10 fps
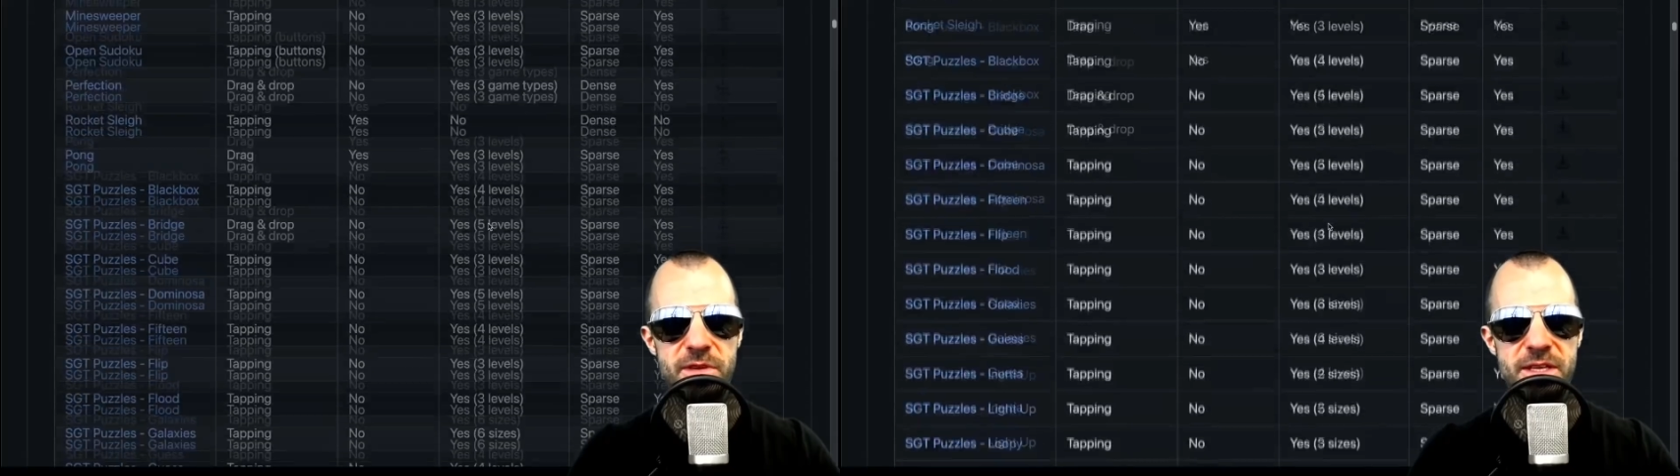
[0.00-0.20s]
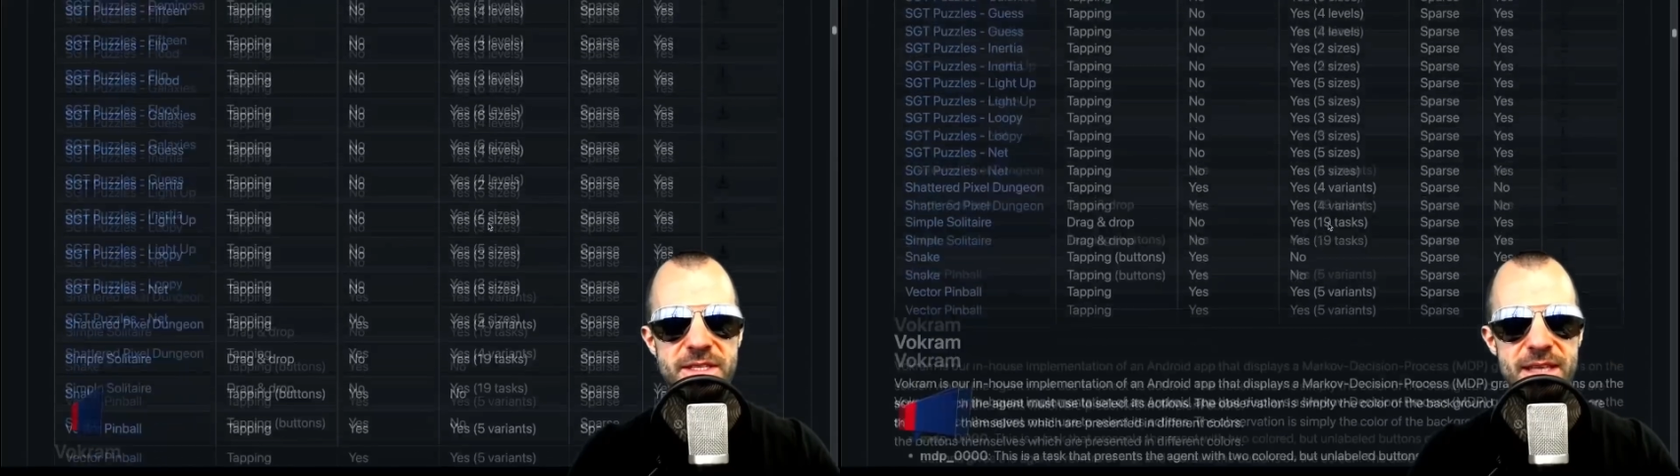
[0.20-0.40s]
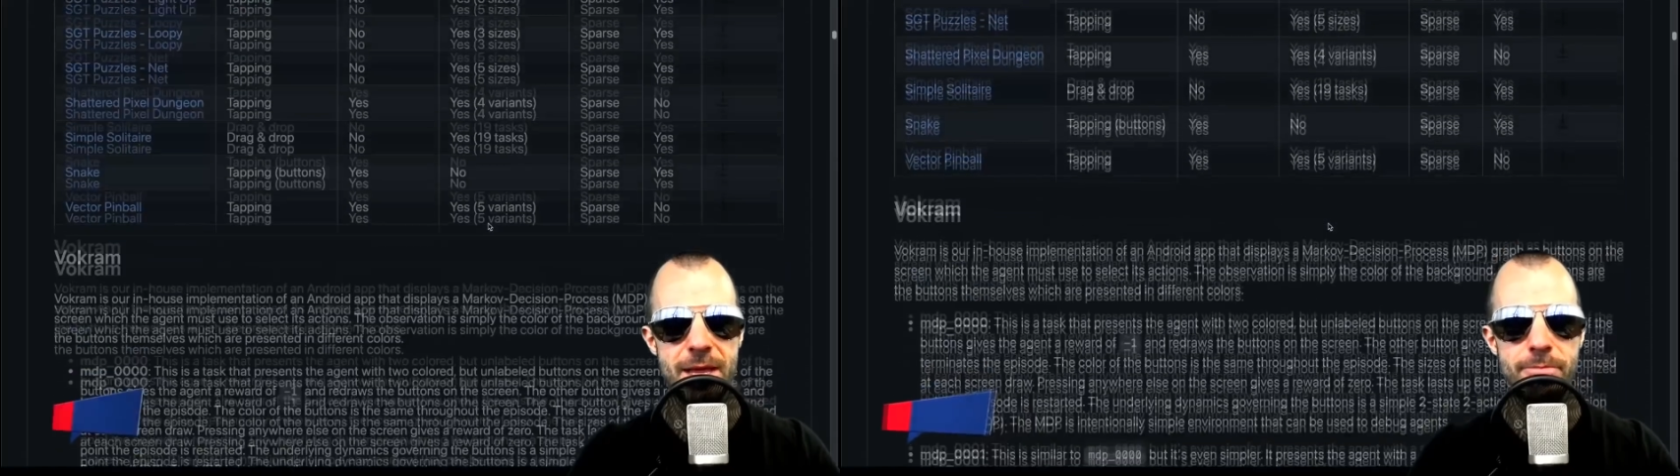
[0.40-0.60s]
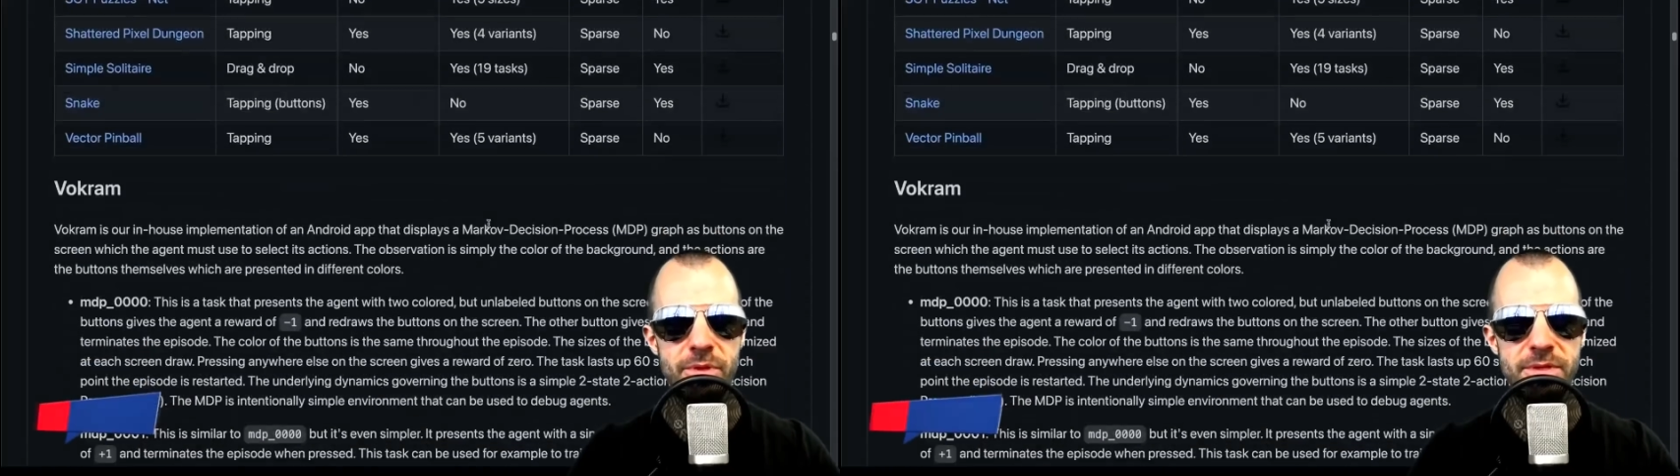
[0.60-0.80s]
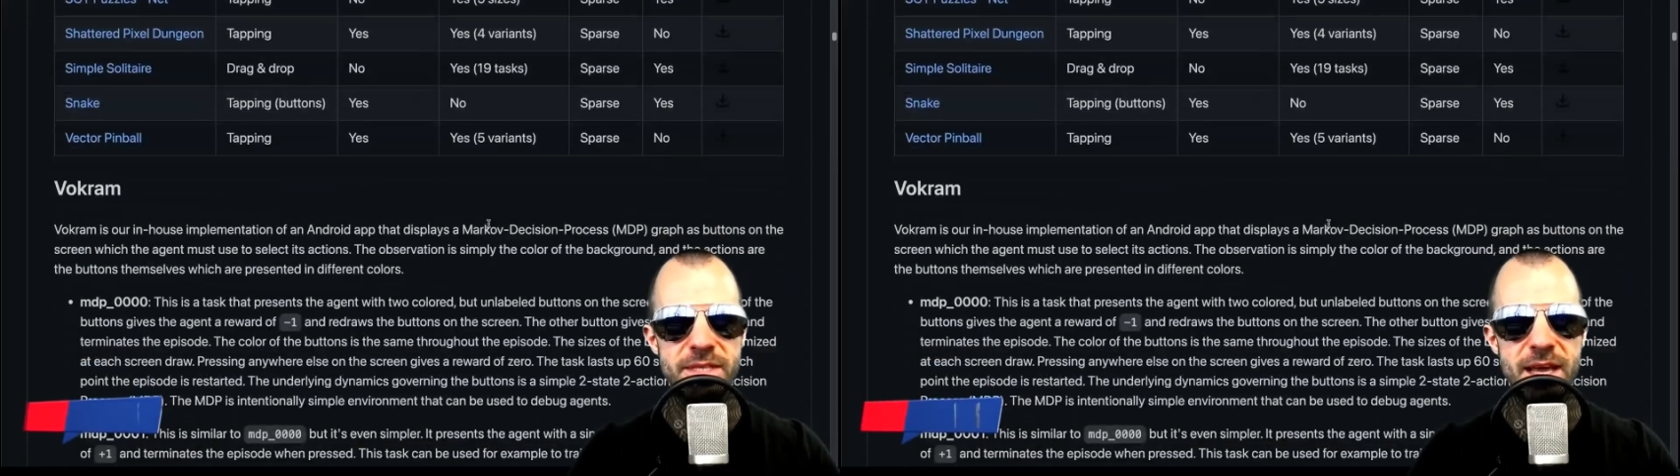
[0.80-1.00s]

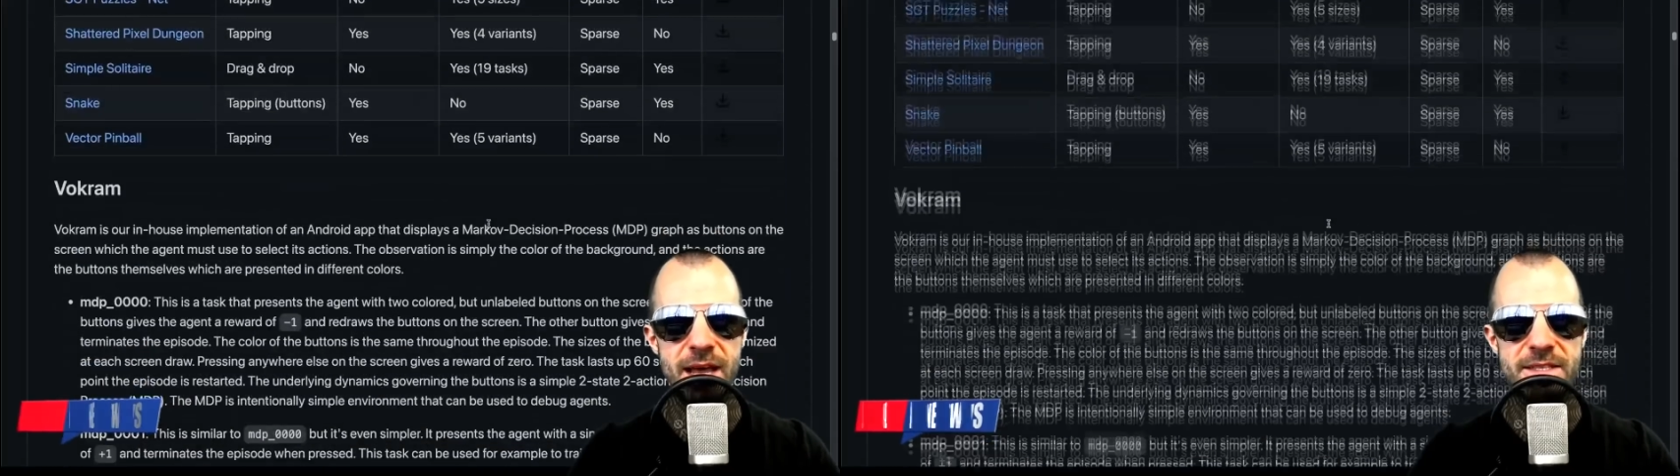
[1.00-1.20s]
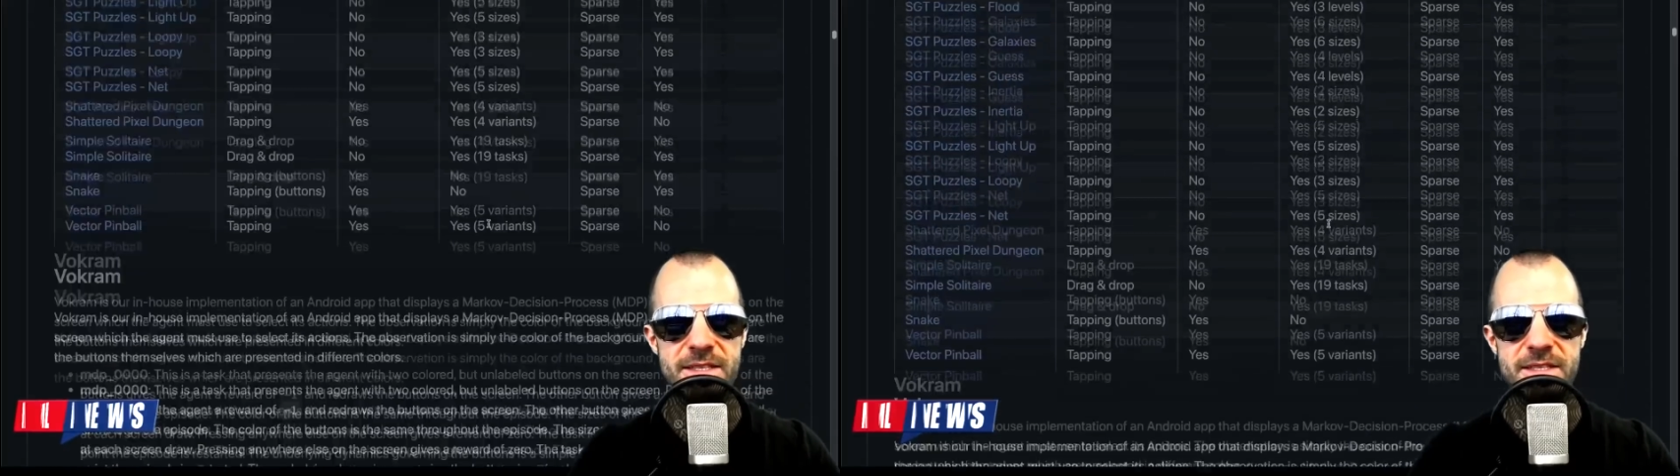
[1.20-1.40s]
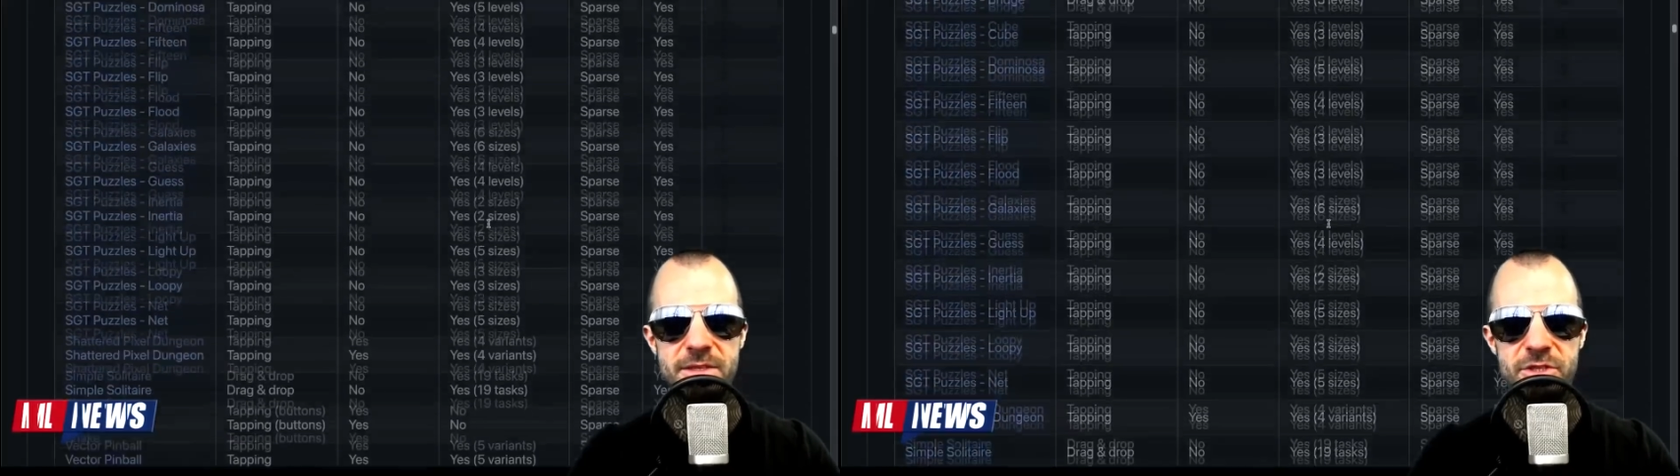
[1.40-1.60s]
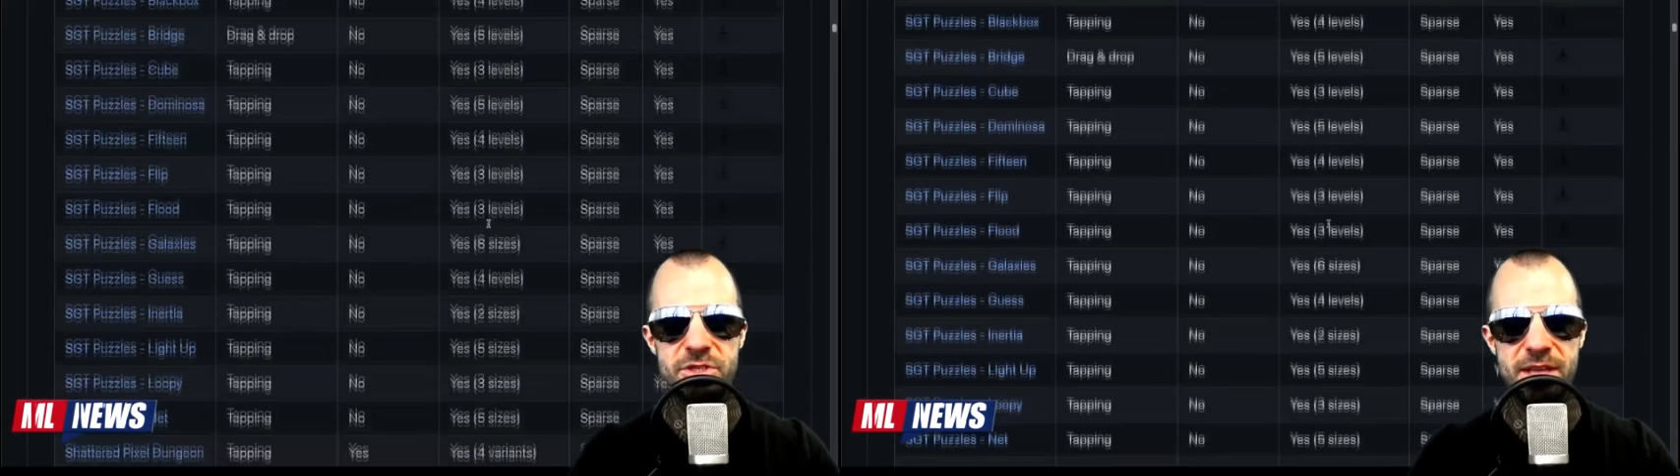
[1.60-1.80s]
example tasks such